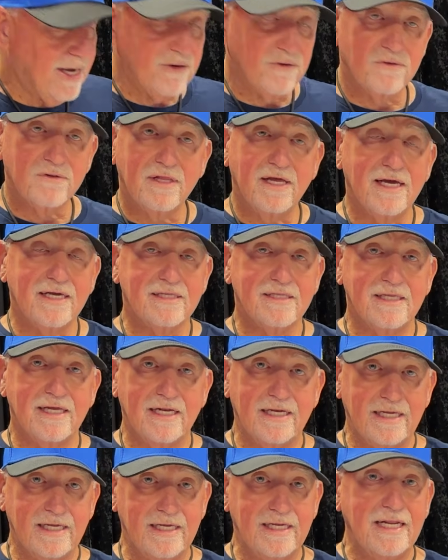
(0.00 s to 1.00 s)
don't like
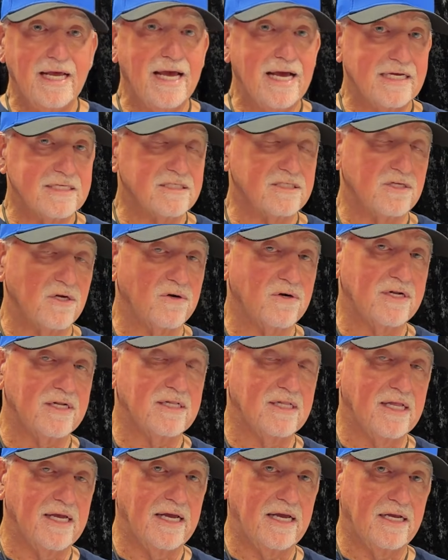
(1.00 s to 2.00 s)
that it has started
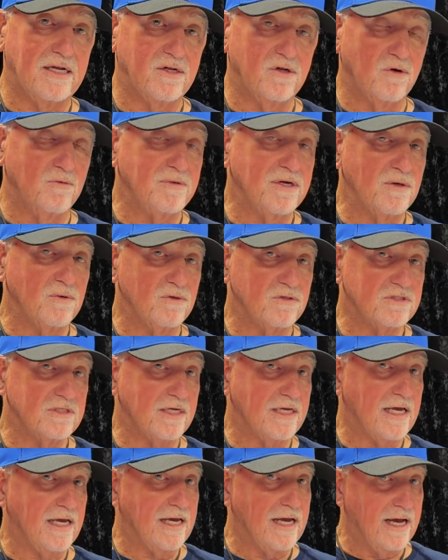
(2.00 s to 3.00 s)
late. No me gusta
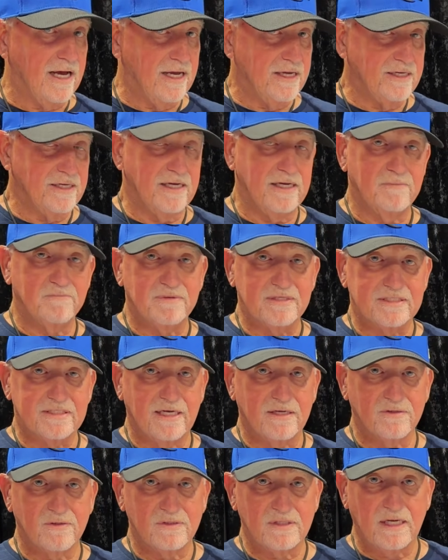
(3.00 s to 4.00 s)
que haya
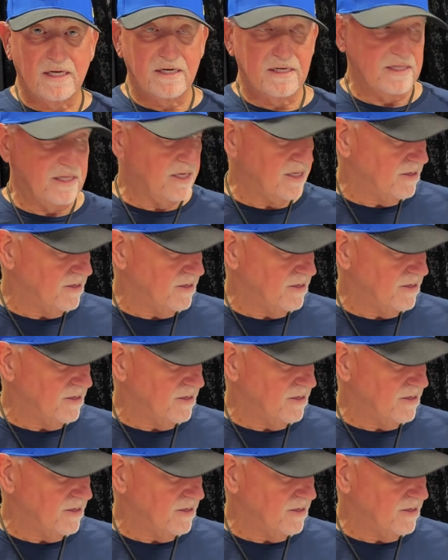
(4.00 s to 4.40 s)
empezado tarde.